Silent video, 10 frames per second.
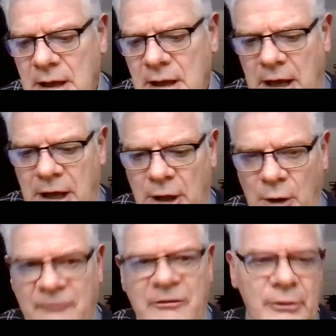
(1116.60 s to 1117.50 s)

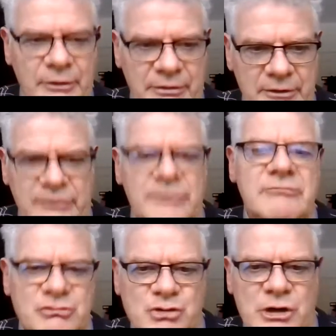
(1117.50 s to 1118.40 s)
following this
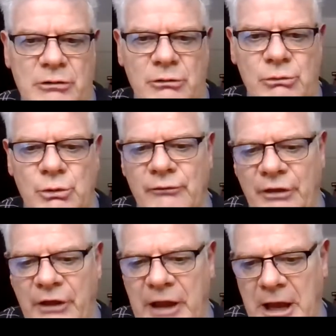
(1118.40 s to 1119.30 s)
general rule for the
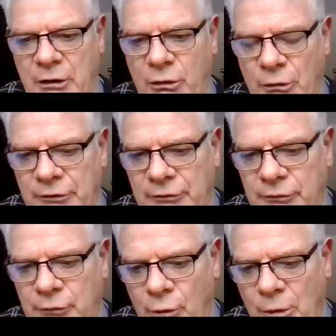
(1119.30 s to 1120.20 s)
categories,
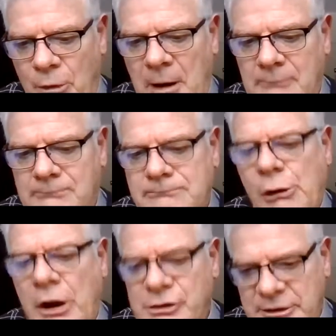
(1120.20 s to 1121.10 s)
your
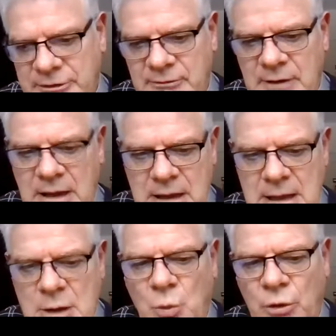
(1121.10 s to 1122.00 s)
project
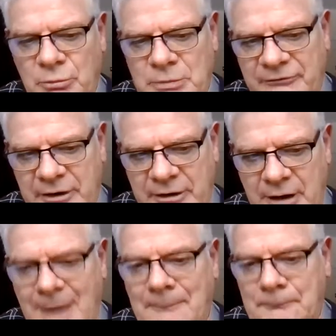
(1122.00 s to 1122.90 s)
will be funded
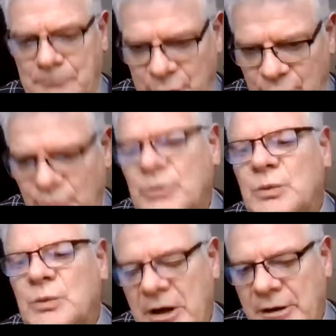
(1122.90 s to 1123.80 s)
up to
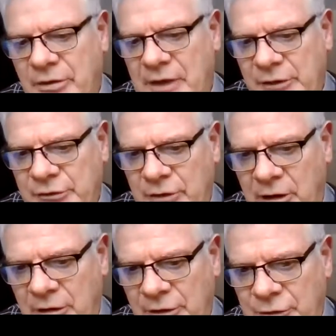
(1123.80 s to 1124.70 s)

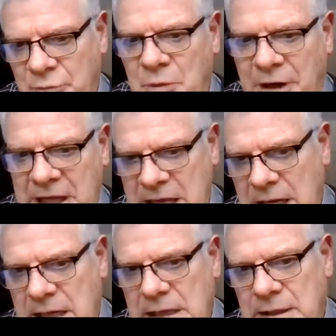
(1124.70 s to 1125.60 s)
$100,000, but
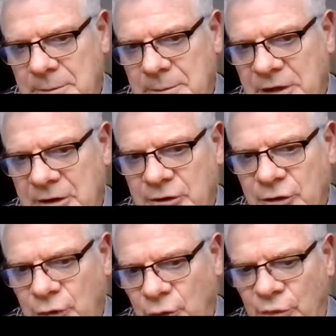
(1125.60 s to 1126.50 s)
again, limited
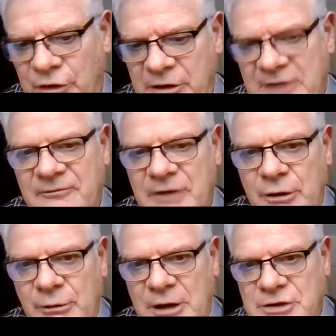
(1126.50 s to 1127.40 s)
to the
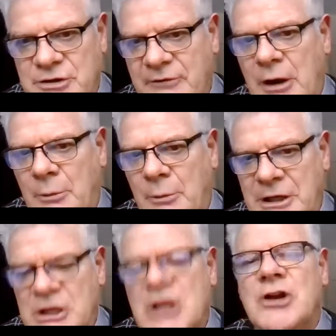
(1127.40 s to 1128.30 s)
configuration of how
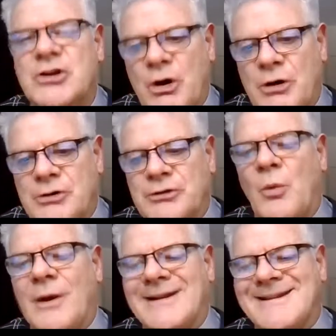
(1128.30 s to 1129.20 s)
many chargers and
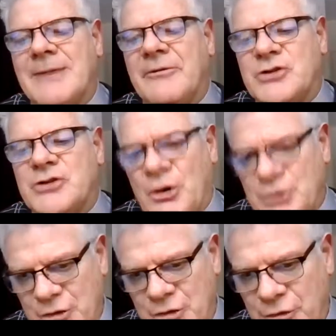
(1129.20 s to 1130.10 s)
what type of
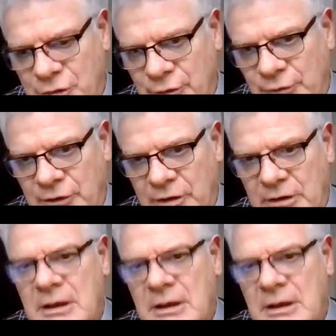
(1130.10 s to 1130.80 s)
charger you're using,